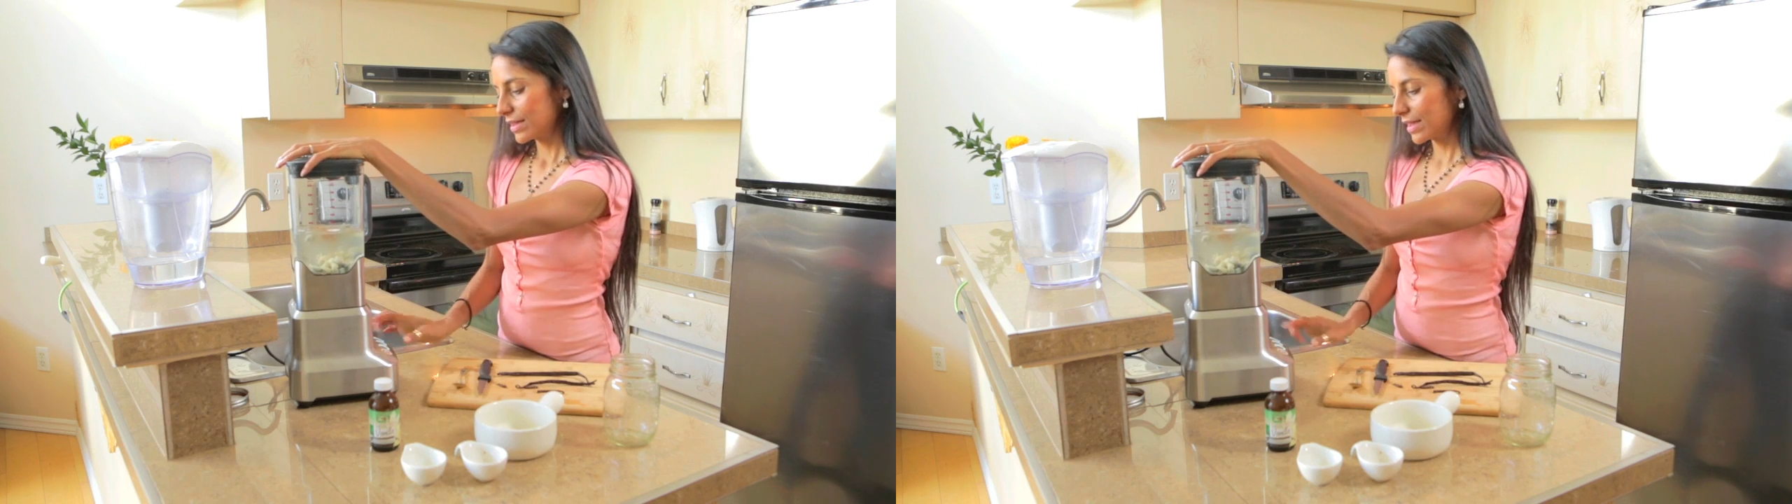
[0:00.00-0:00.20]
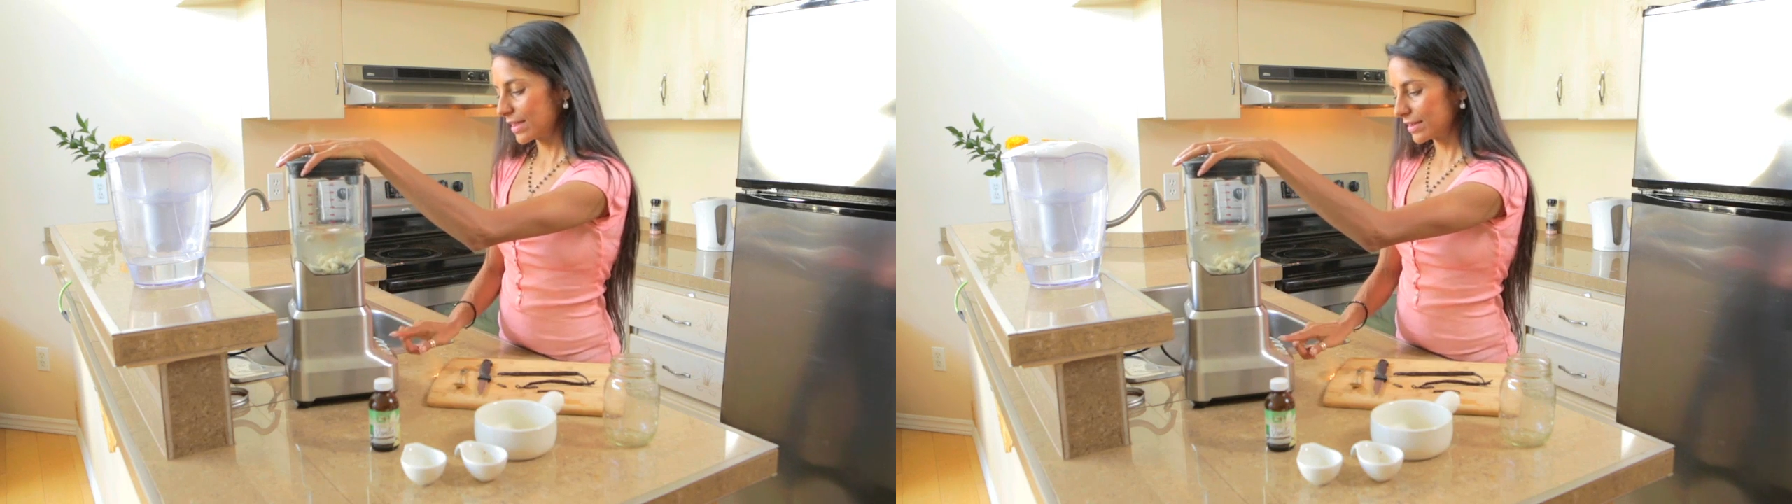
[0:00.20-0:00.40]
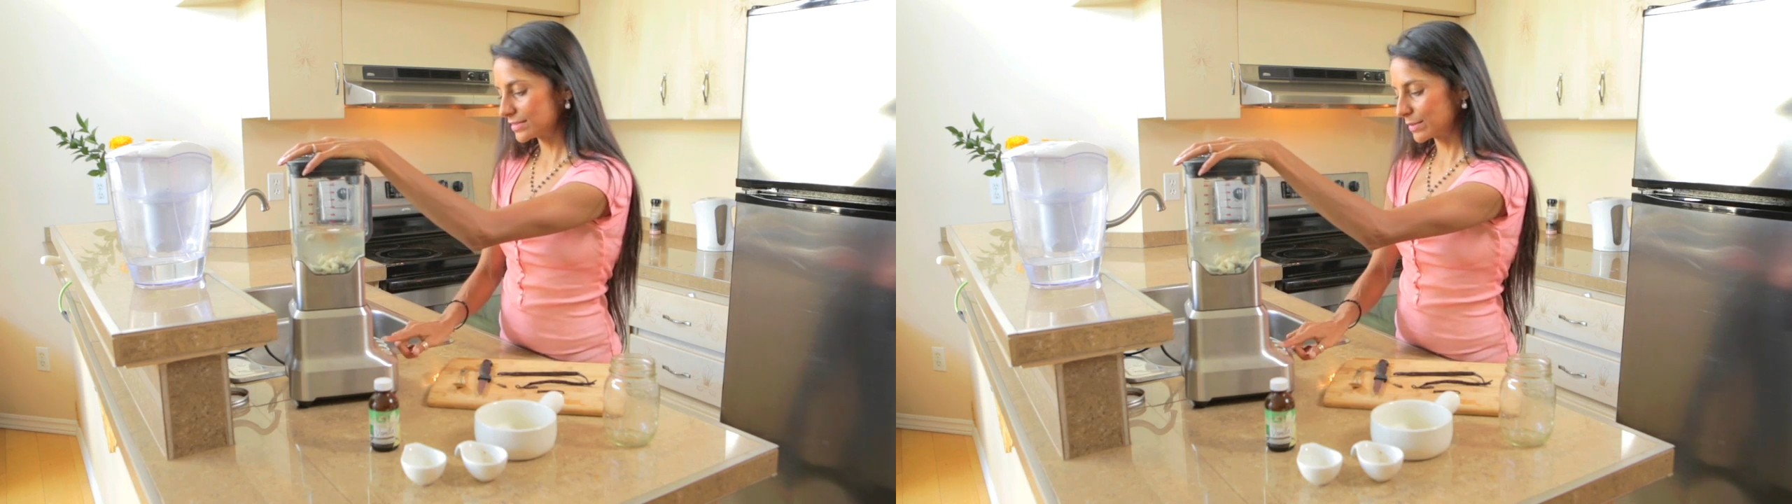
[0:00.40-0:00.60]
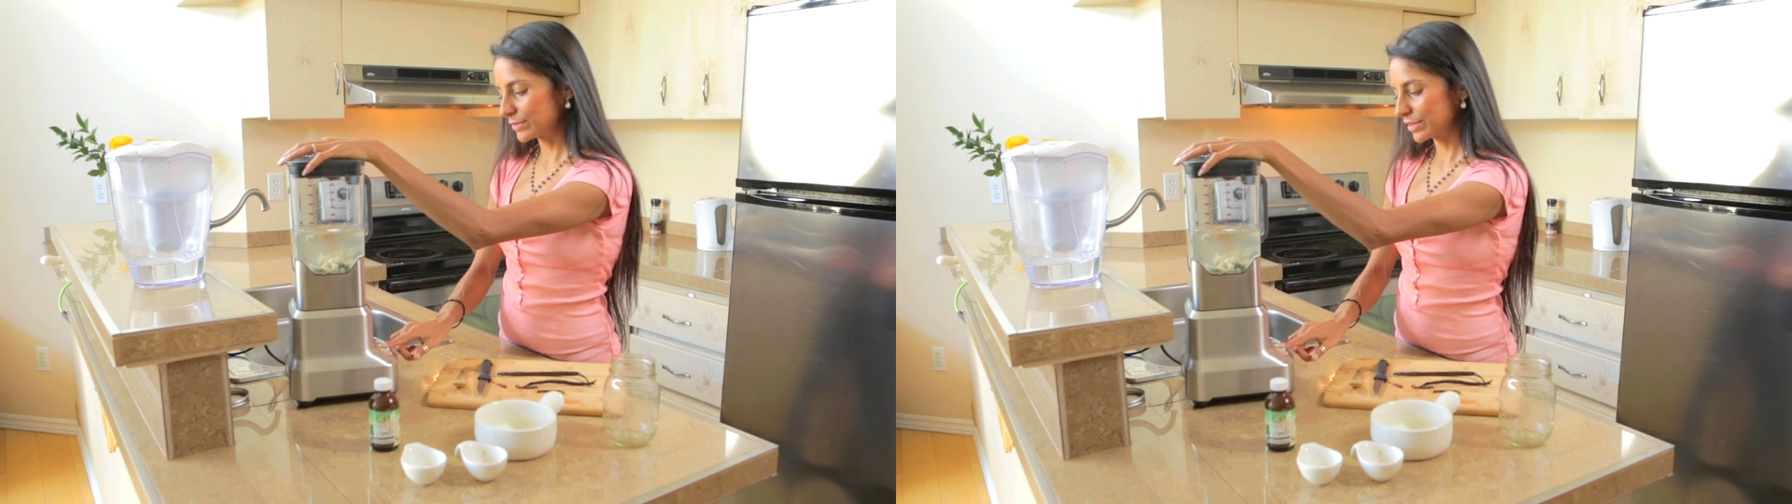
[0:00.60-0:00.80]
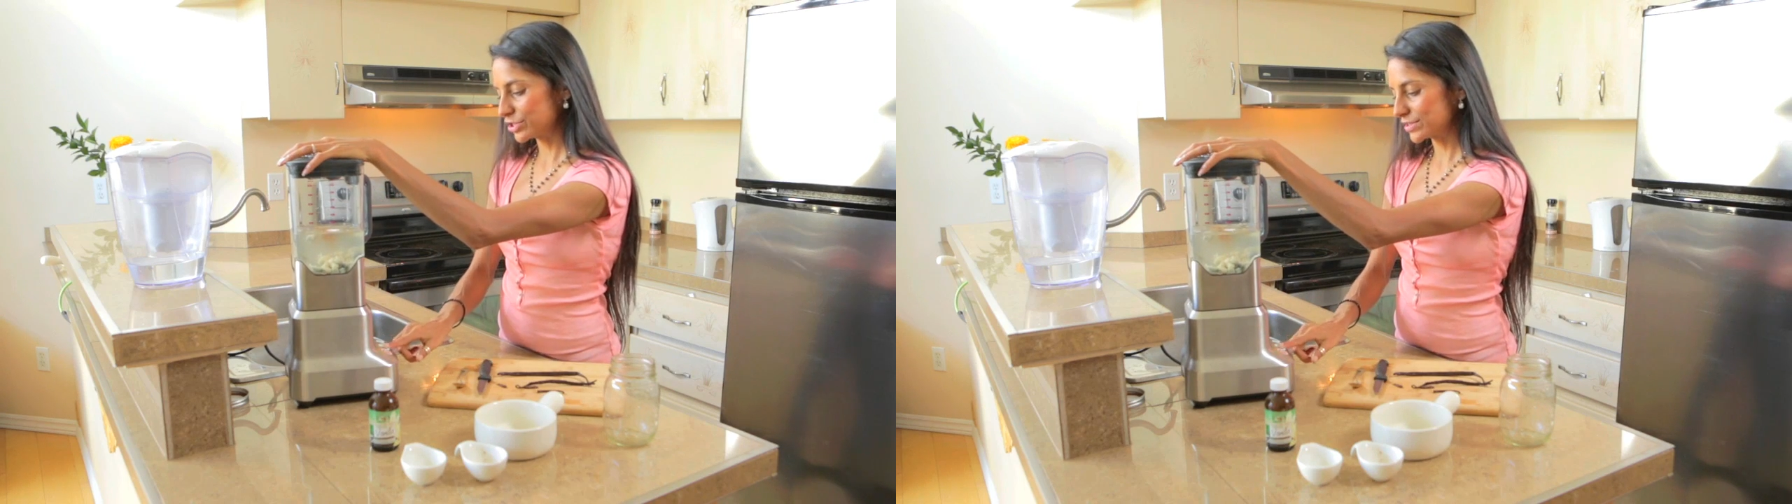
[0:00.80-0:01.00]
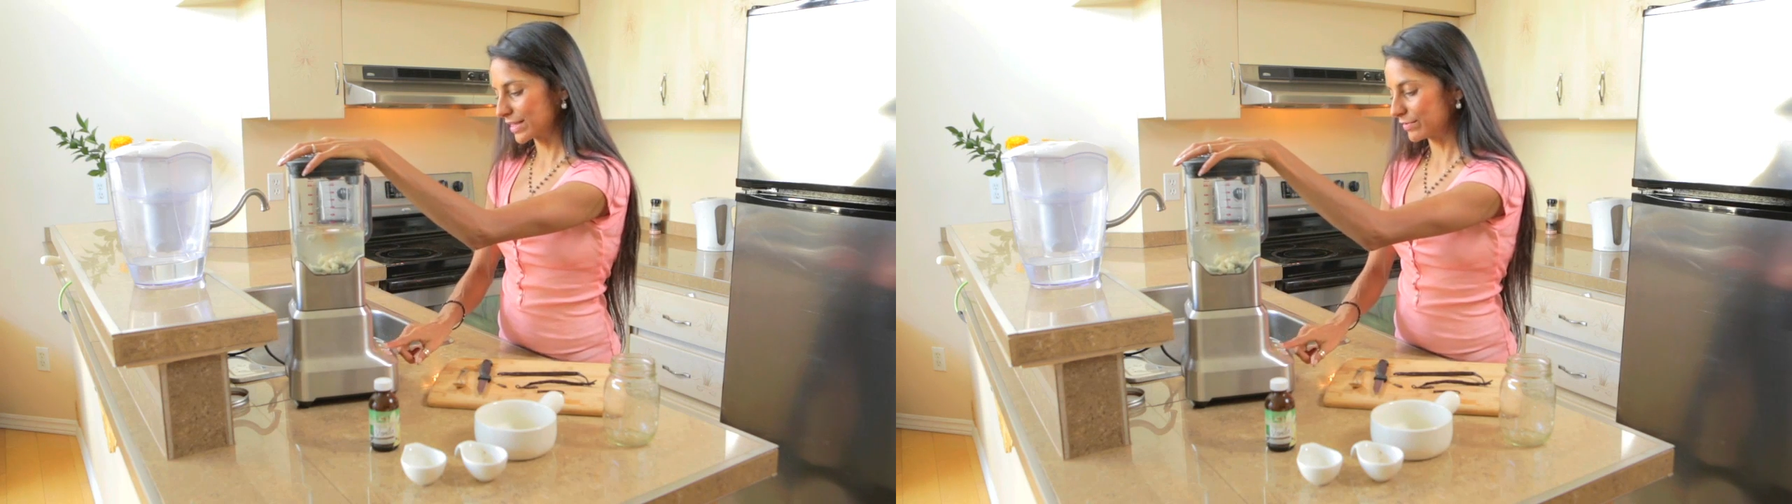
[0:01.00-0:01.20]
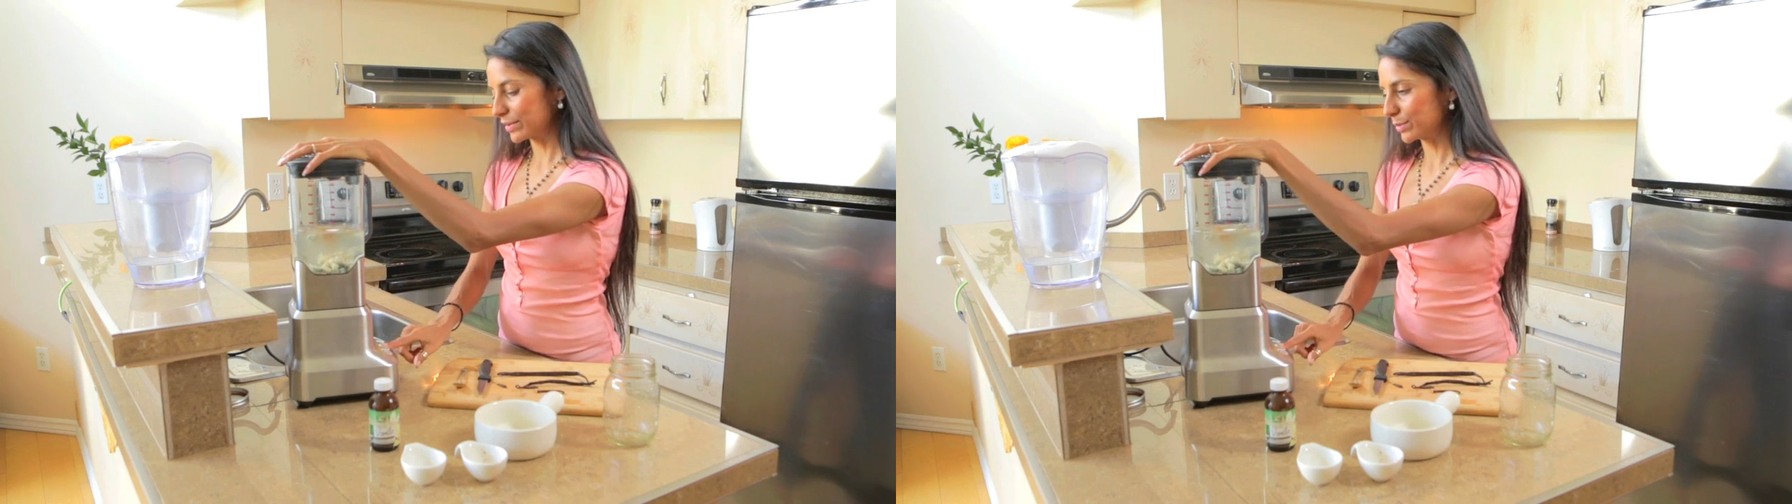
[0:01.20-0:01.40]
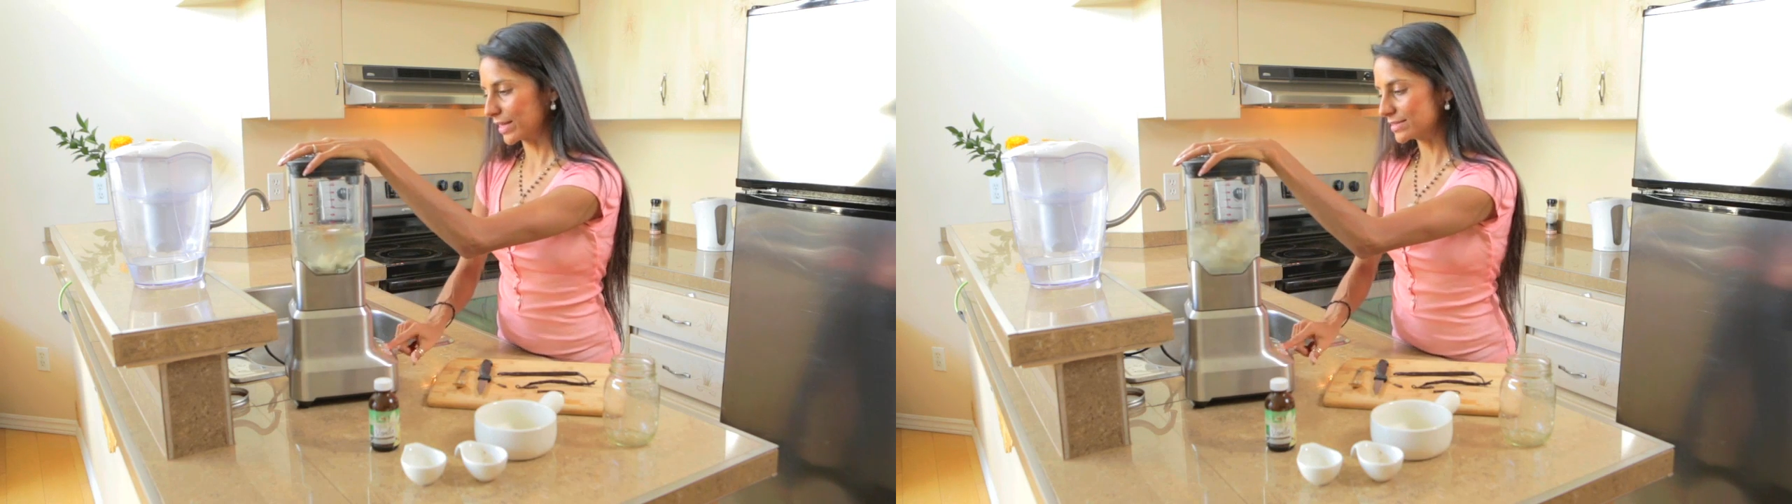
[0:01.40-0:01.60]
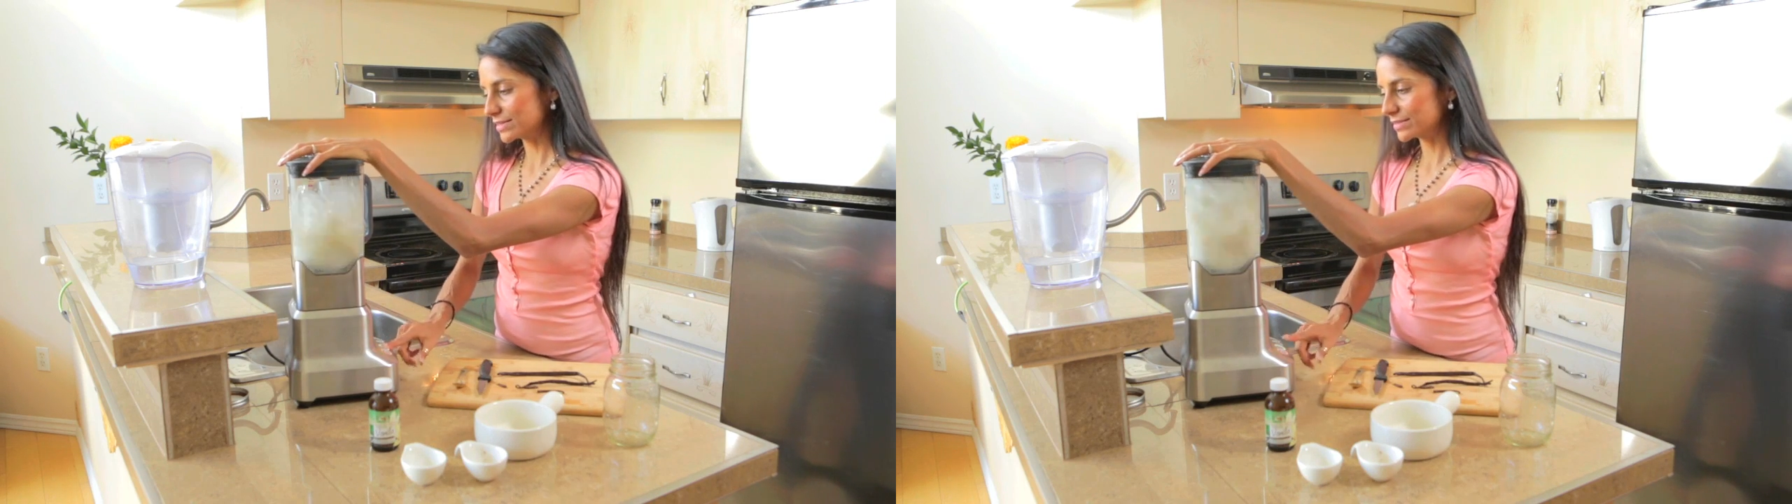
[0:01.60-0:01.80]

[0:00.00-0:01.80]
and I'm going to just give it a blend.